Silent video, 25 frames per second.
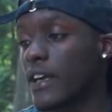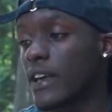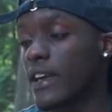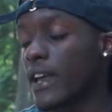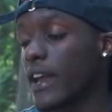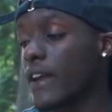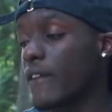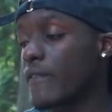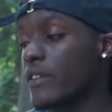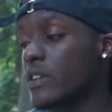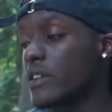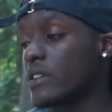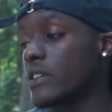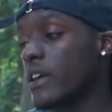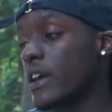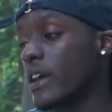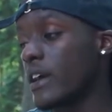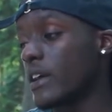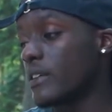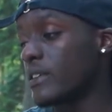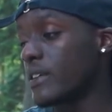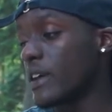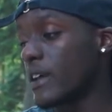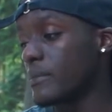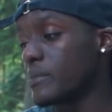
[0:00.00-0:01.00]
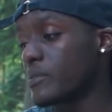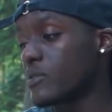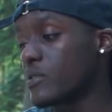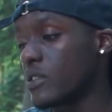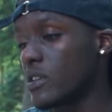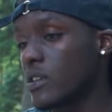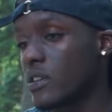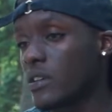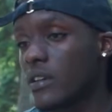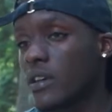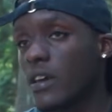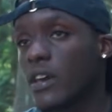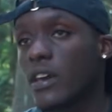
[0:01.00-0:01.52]
everyday type
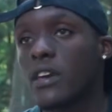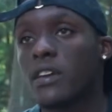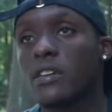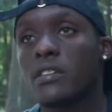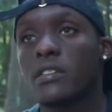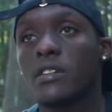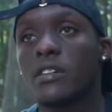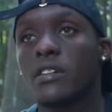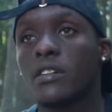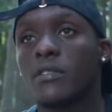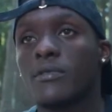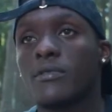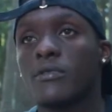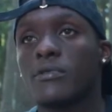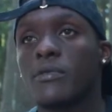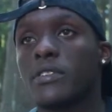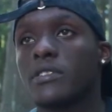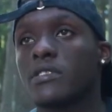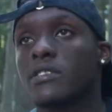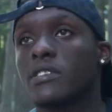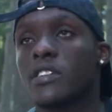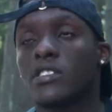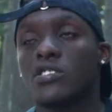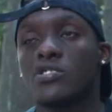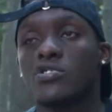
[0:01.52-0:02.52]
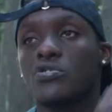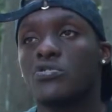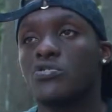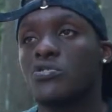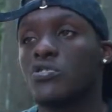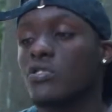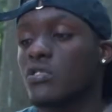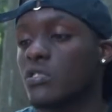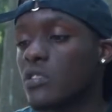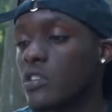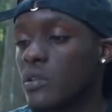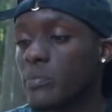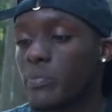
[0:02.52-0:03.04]
shit. And we went to like
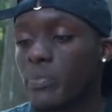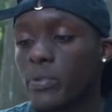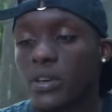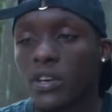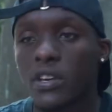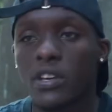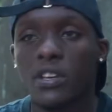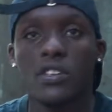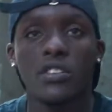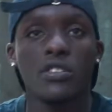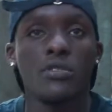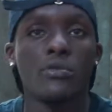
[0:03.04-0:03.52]
Junior Olympic,